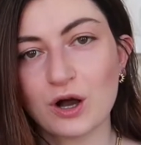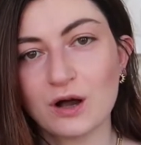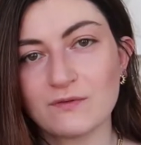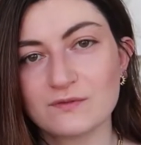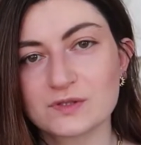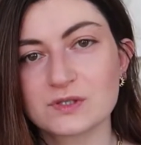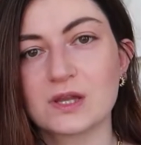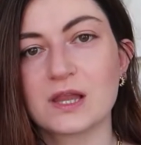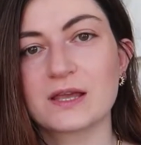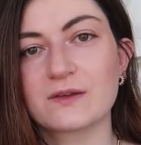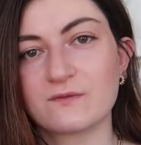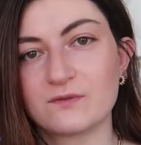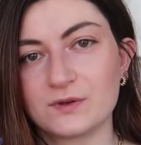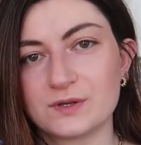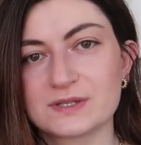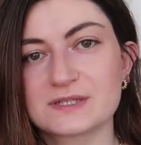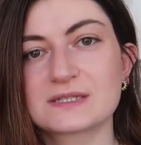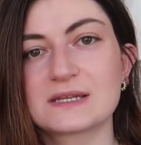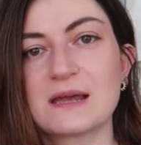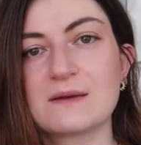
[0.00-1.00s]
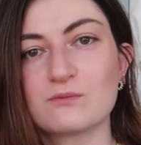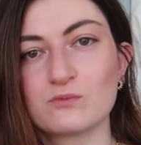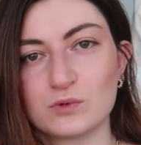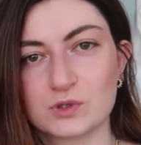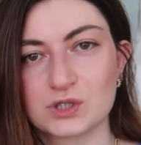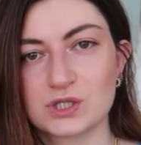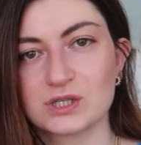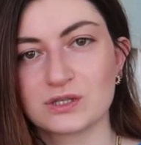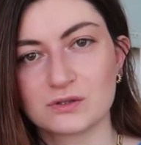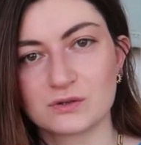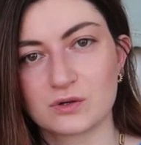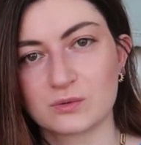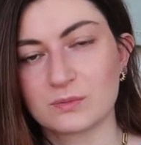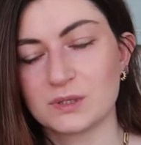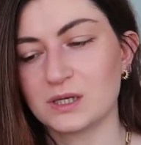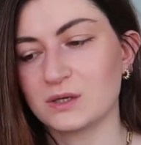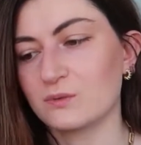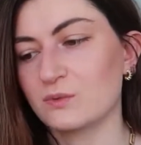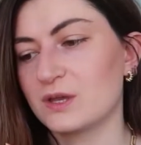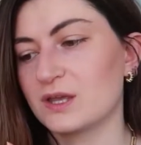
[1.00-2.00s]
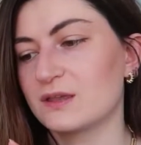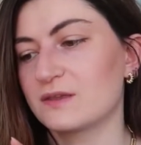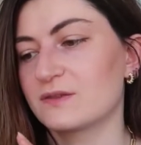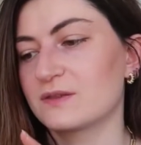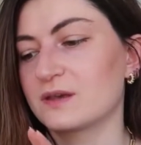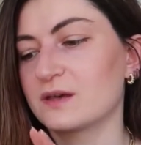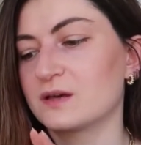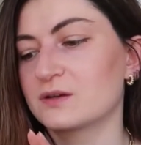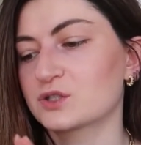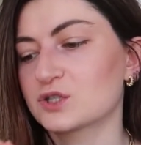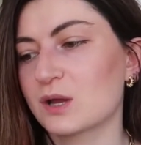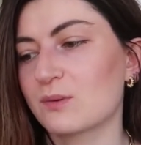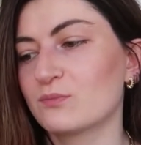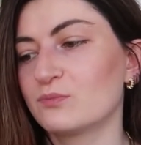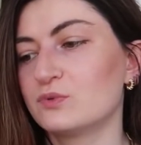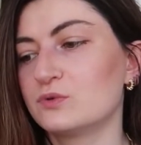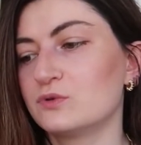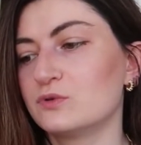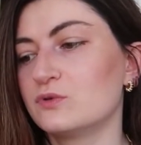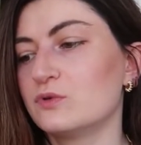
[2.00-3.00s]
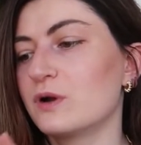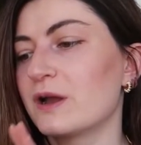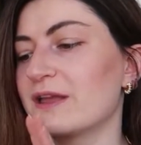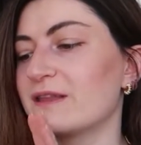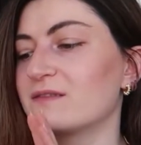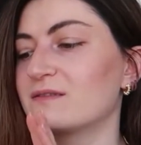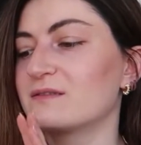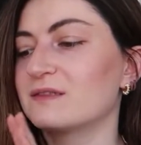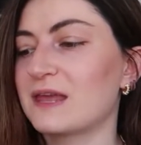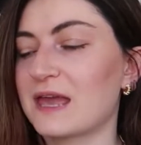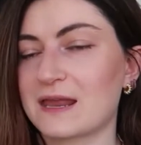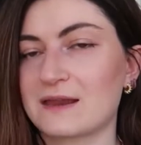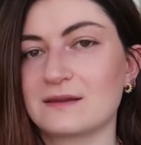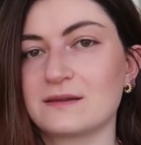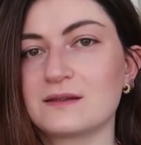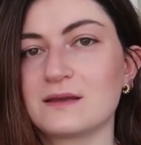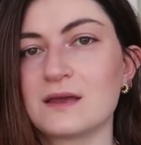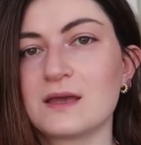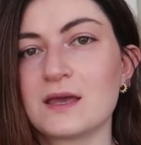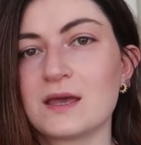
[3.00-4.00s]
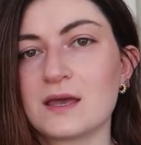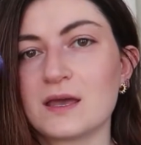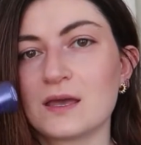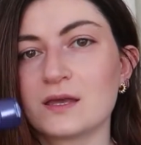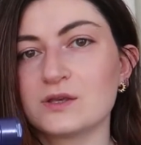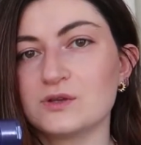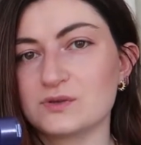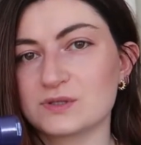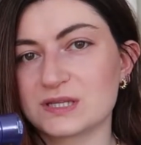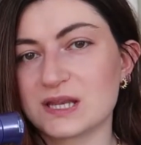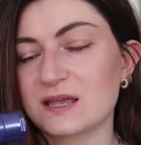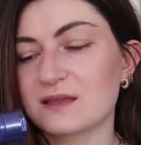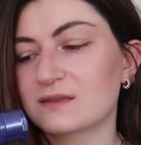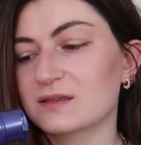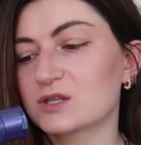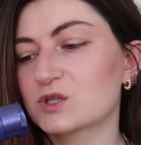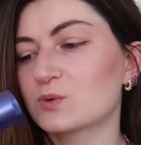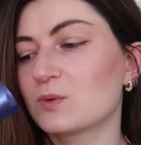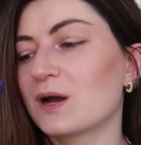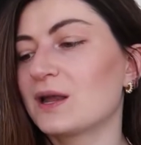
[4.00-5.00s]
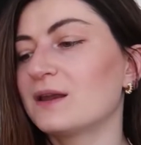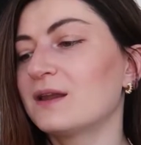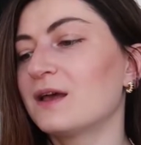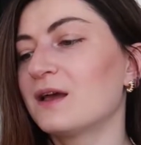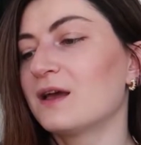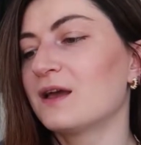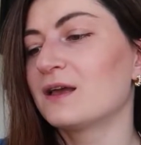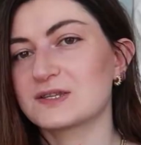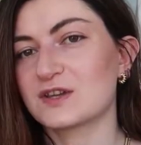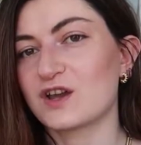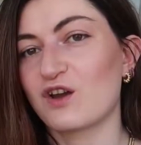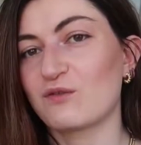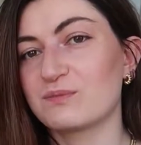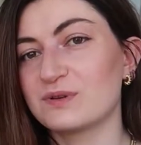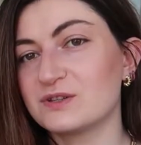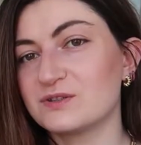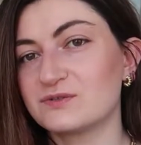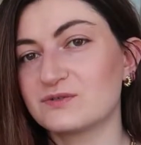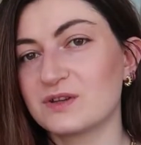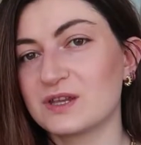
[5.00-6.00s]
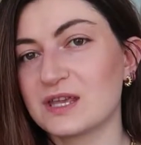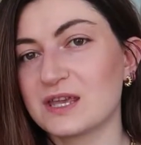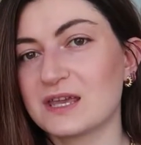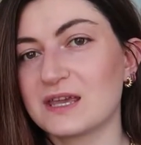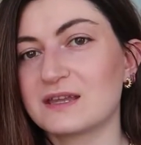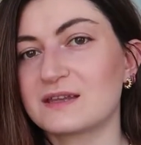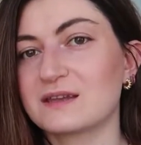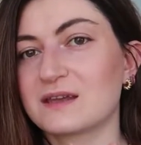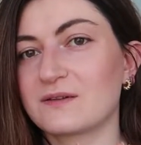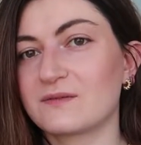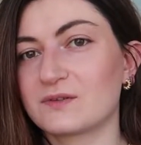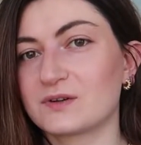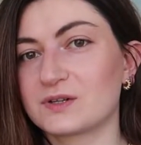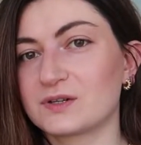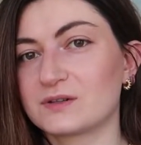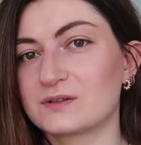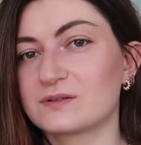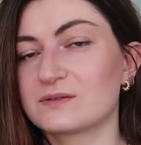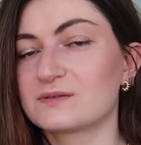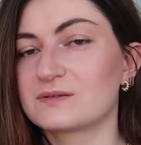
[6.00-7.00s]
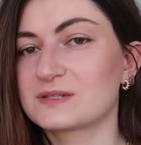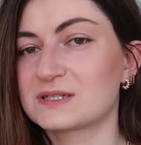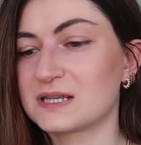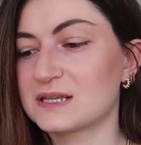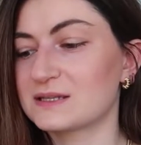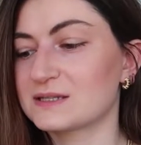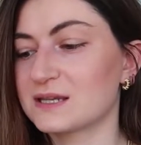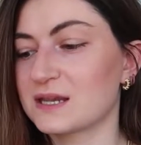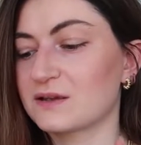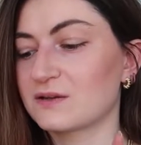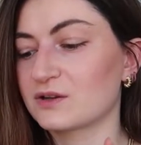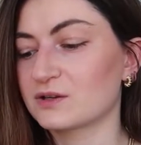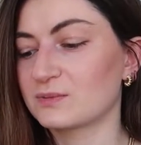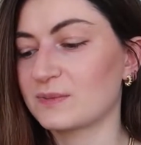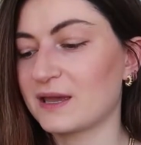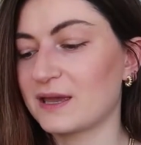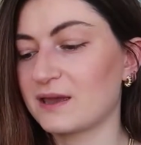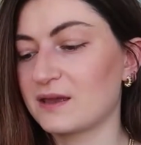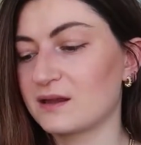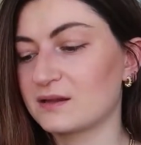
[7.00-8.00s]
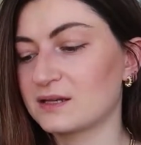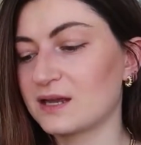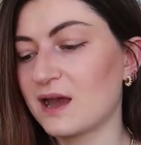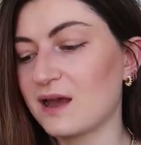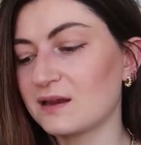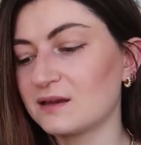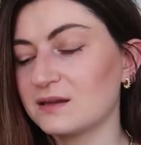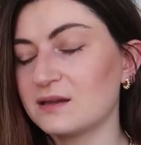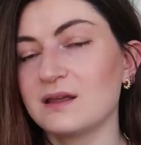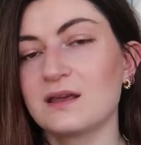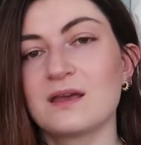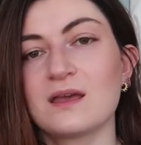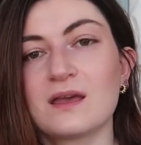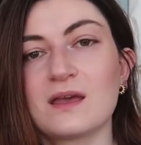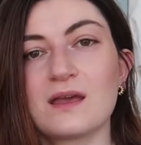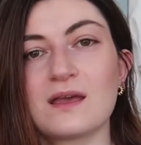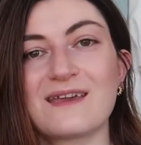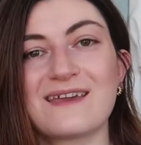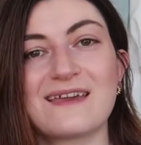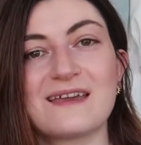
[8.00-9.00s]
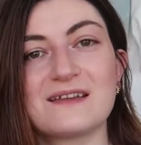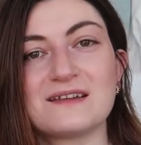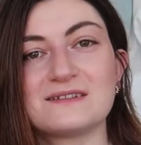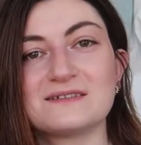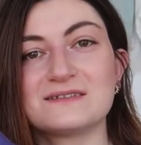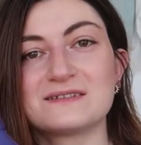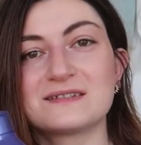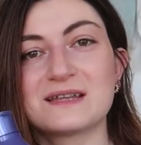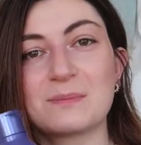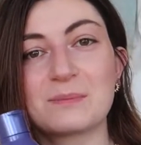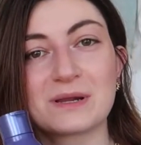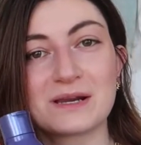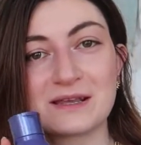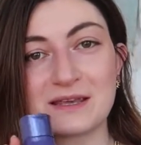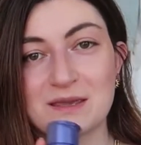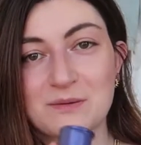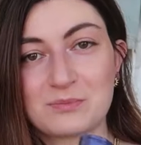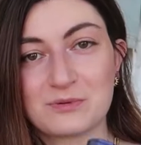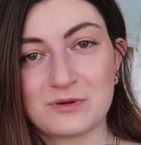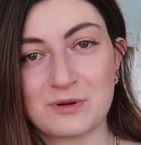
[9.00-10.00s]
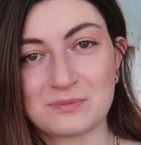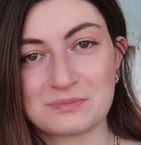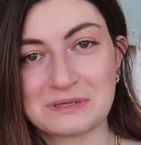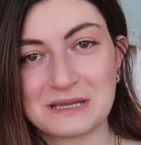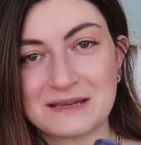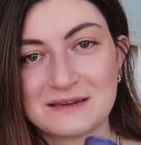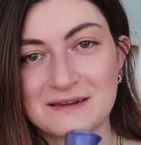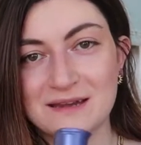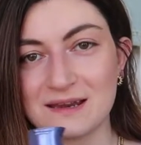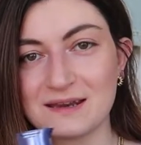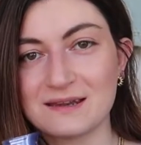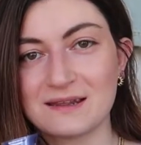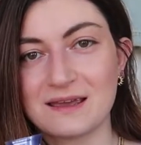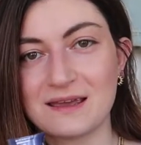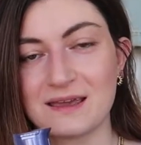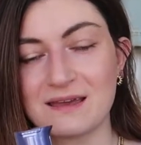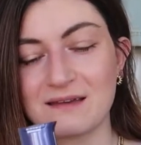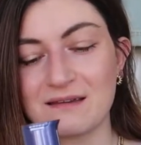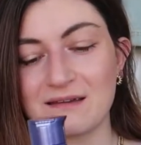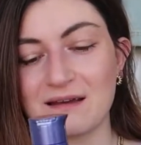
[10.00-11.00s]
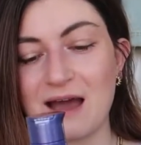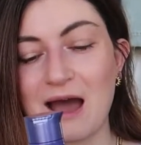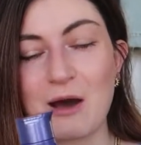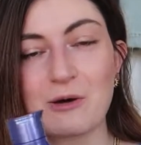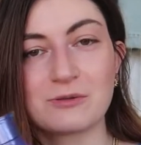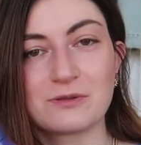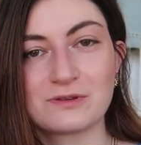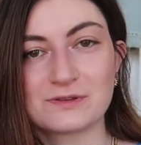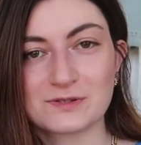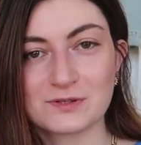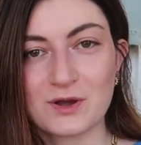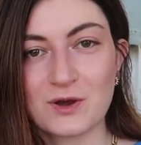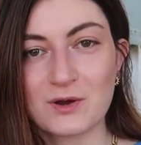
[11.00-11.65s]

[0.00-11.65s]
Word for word: off. So like first time washing normally with uh, shampoo and then using this one so i've been doing it ever since i got my hair done and i'm gonna keep you updated uh, how this